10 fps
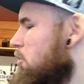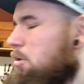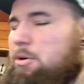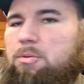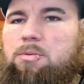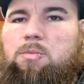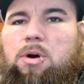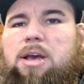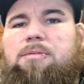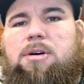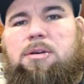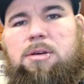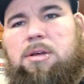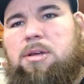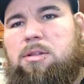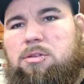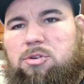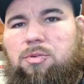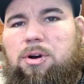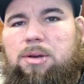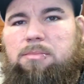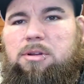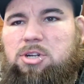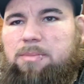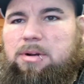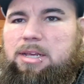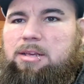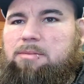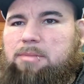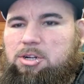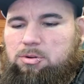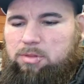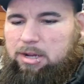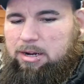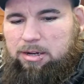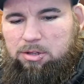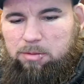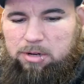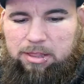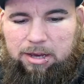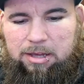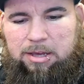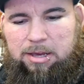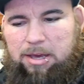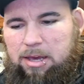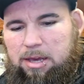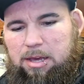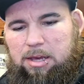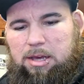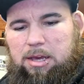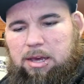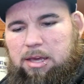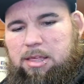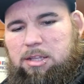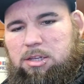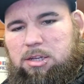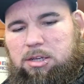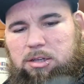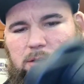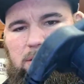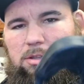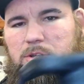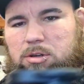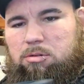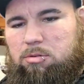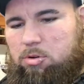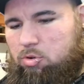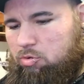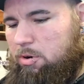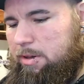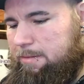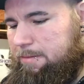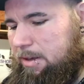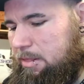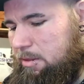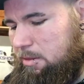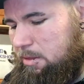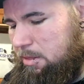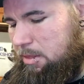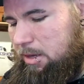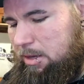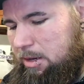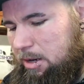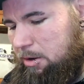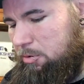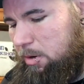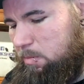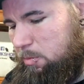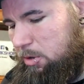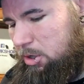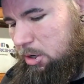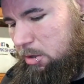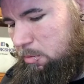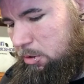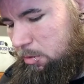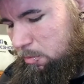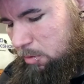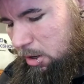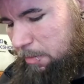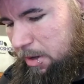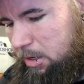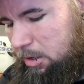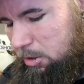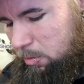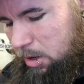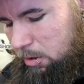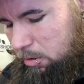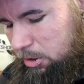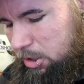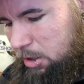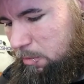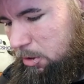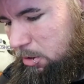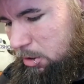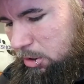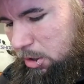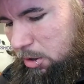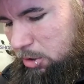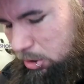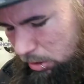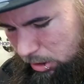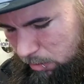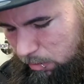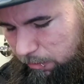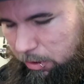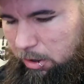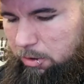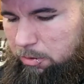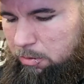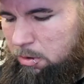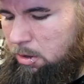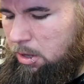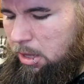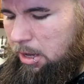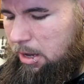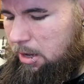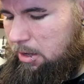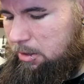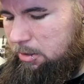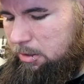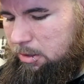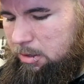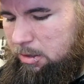oil, whatever, just grime. Generally, make sure they're clean. So we've done that. It then says to dry fit the grips, which I would recommend as well, because you don't want to just go straight in with your glue and